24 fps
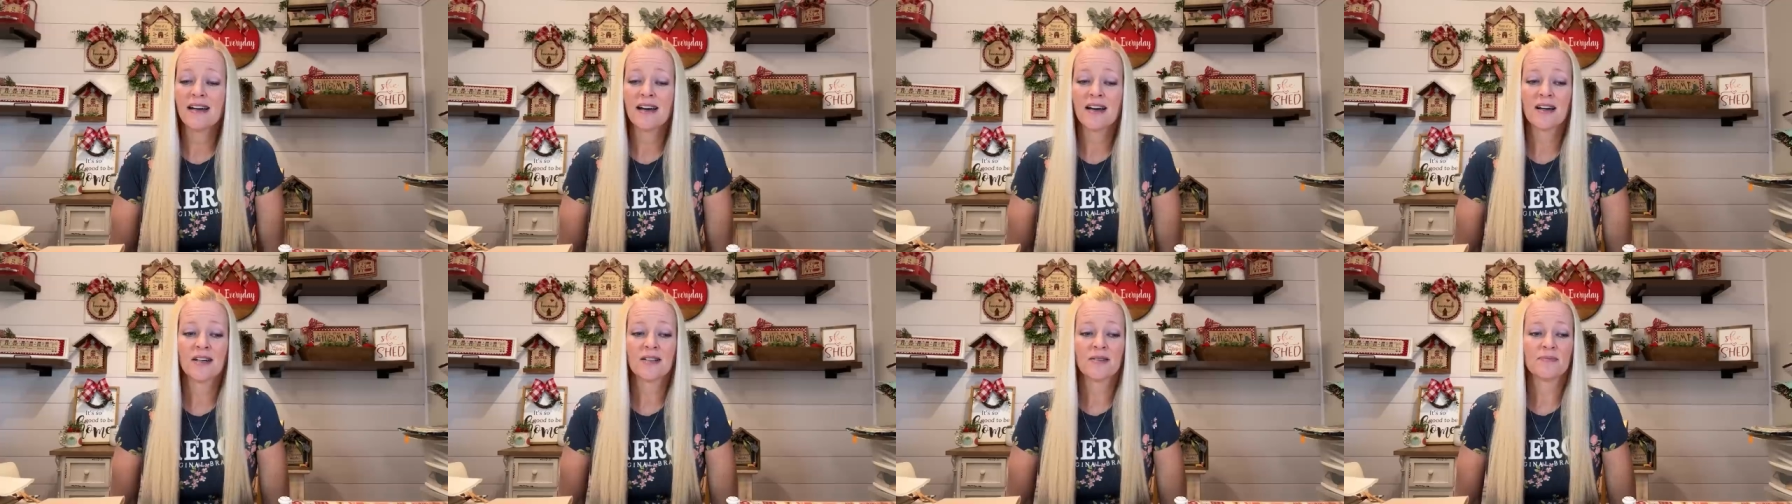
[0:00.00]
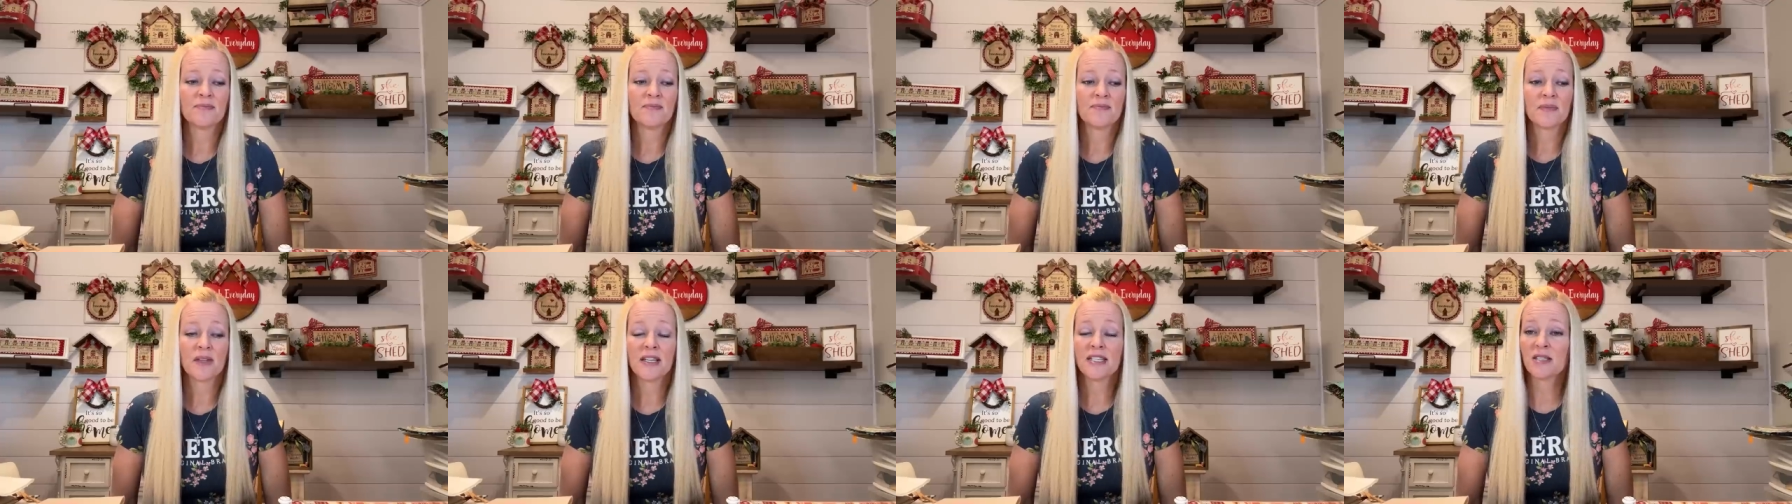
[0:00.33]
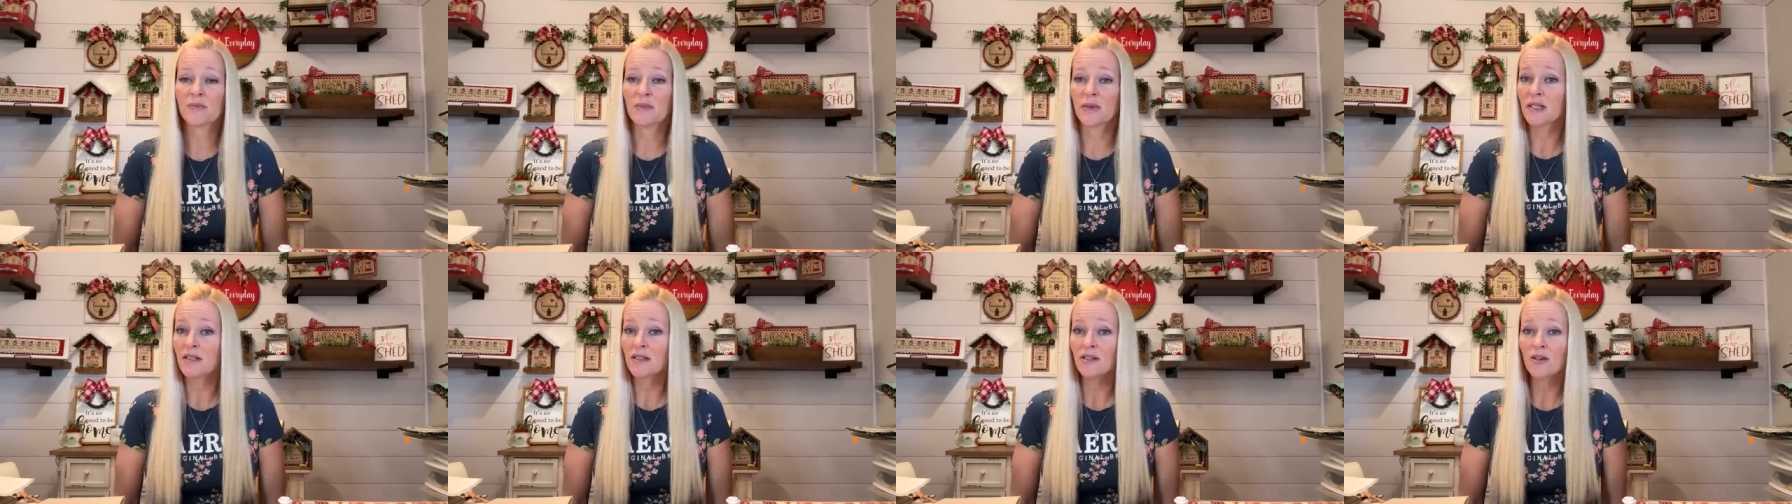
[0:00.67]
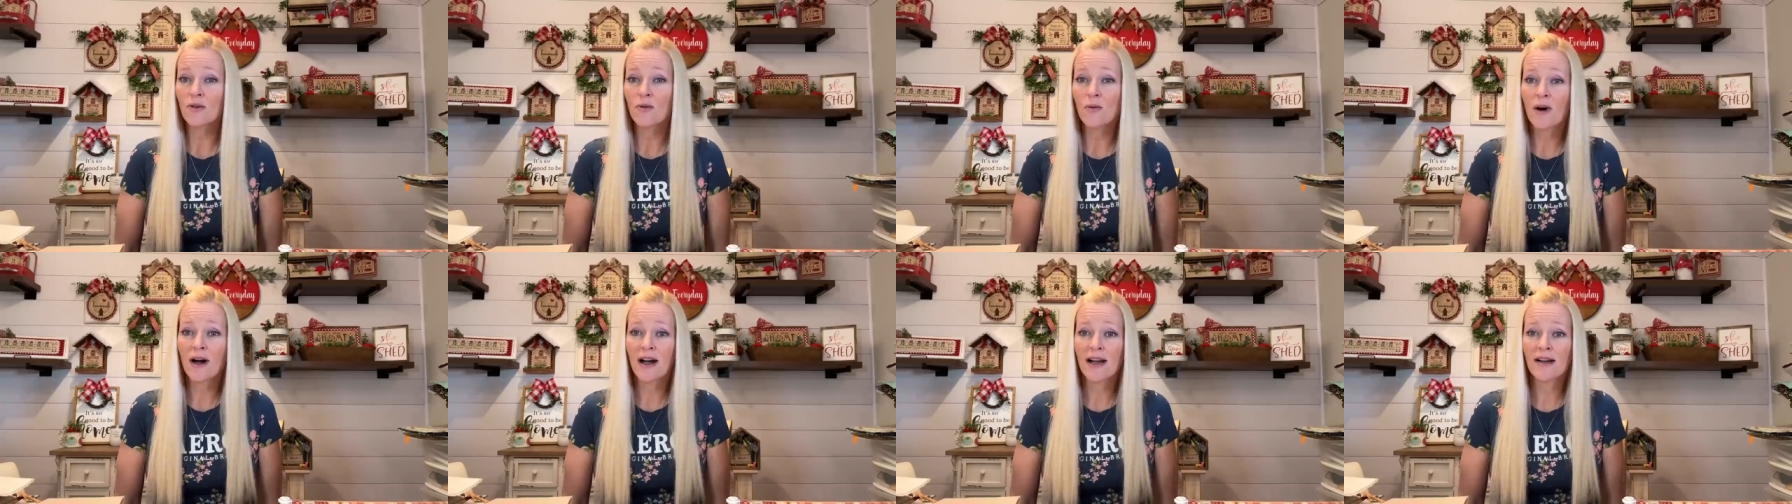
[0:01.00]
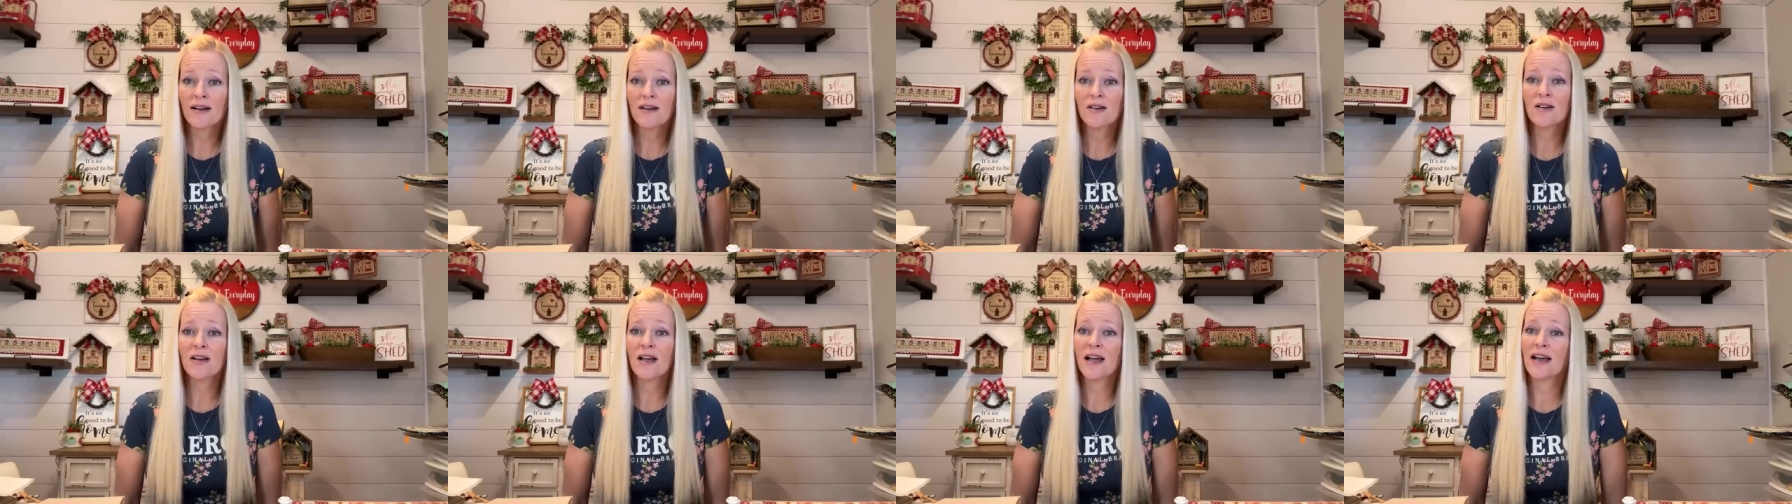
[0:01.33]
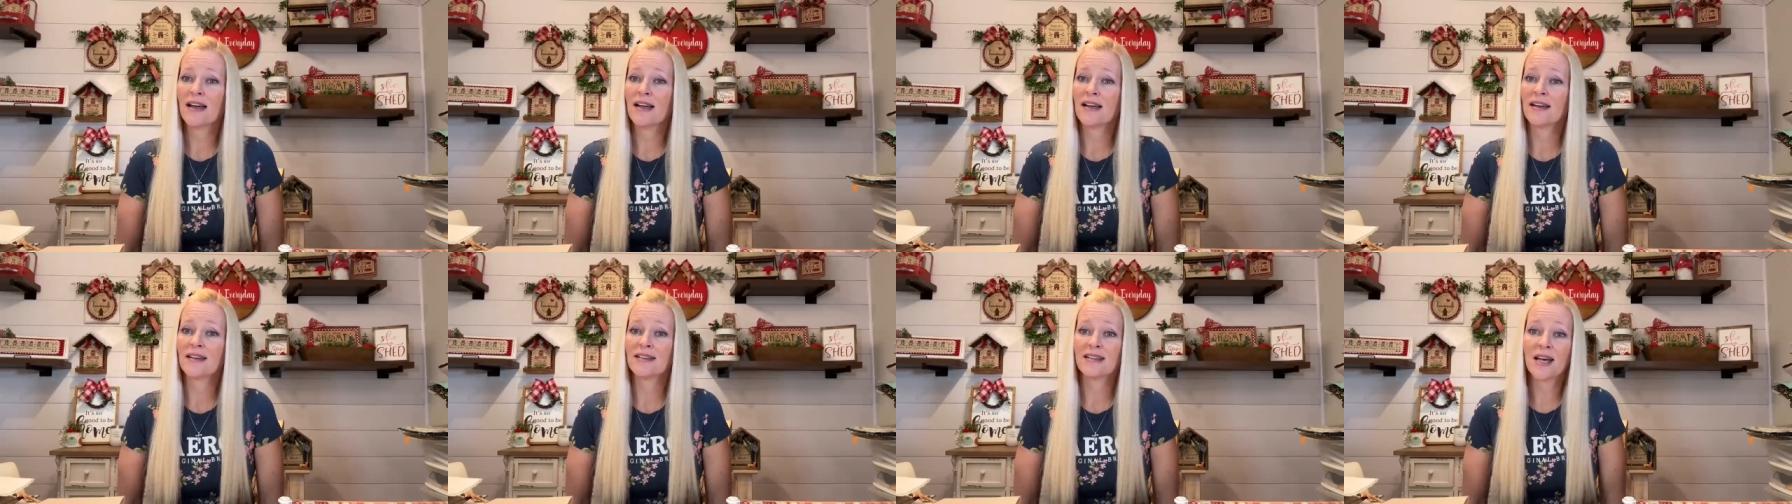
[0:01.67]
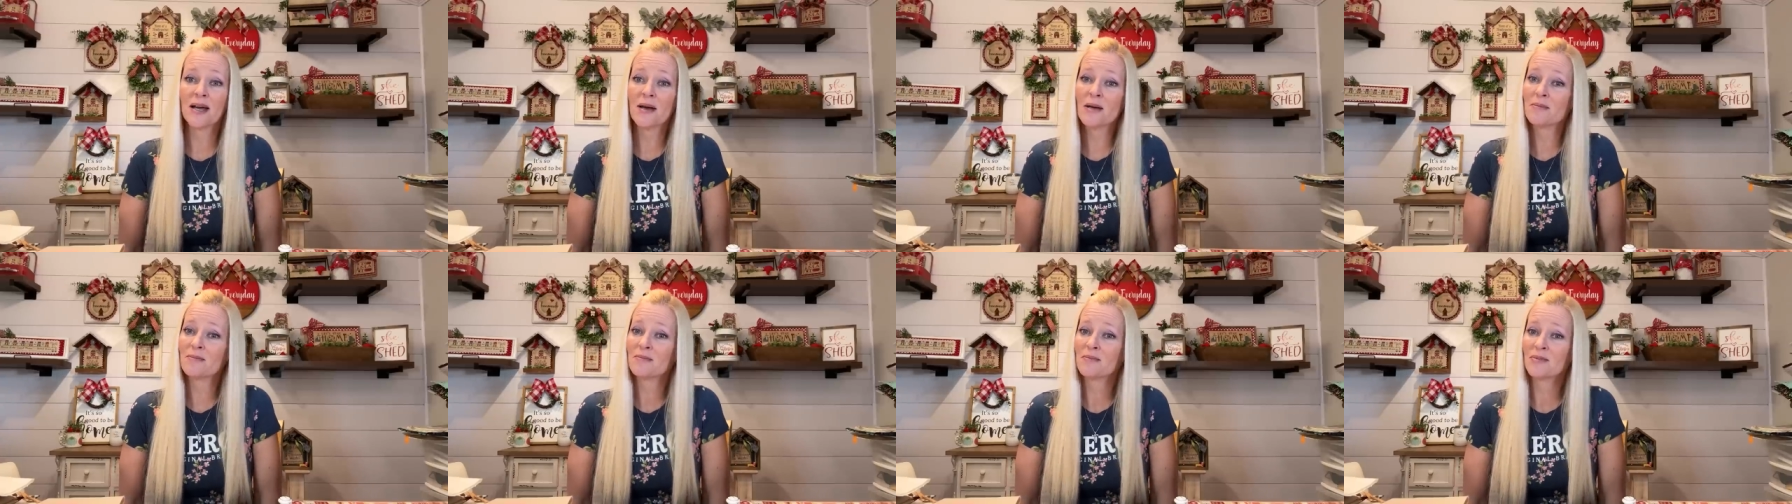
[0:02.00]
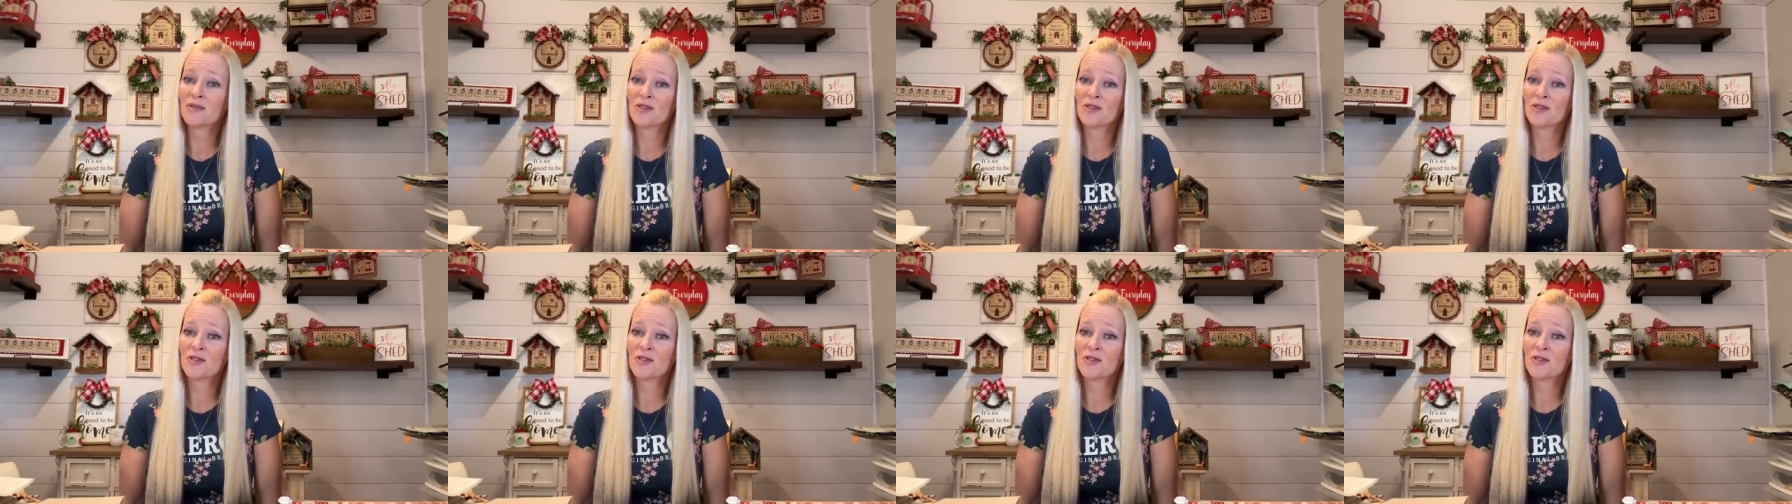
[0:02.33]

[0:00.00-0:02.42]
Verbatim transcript: Um, it's been a little while and I am